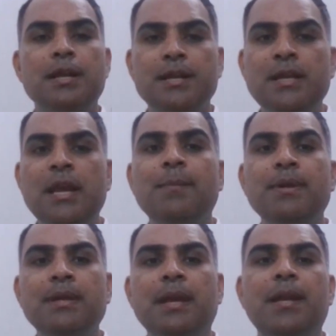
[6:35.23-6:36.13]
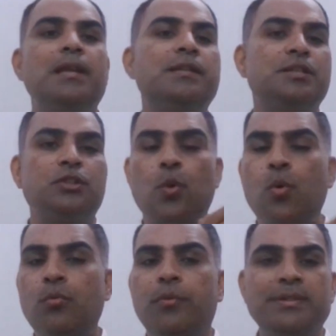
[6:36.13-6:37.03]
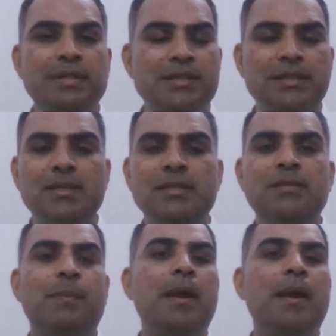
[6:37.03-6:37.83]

DME, it has its own resistance